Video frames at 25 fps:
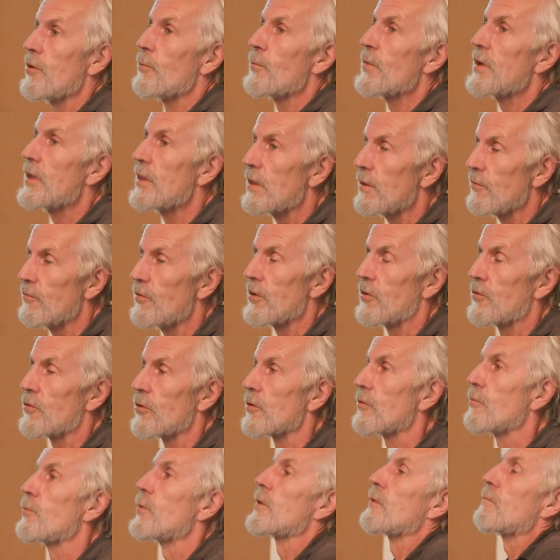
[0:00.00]
from
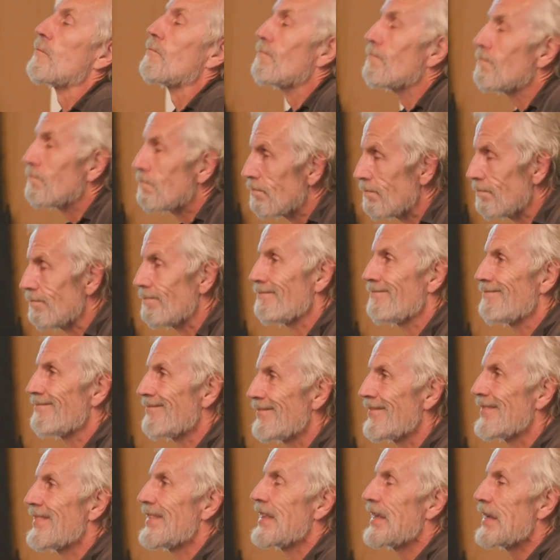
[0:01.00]
individuals. But
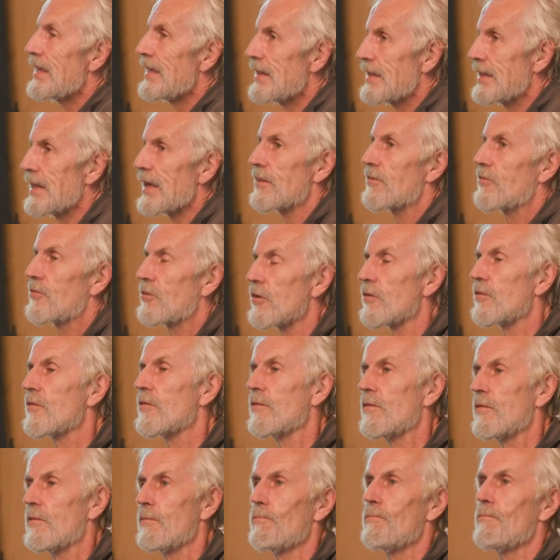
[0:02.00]
that's
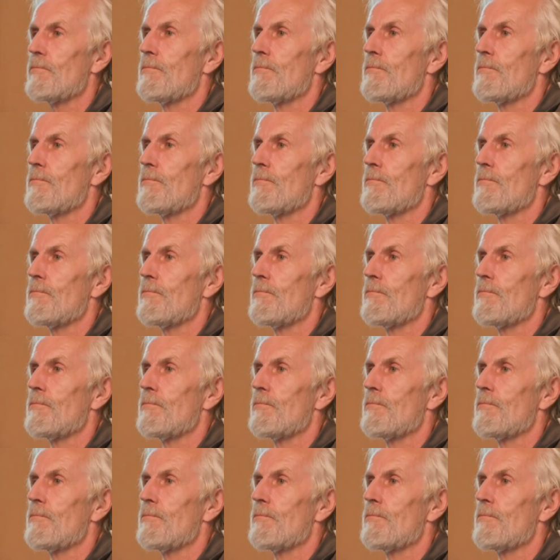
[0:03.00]
just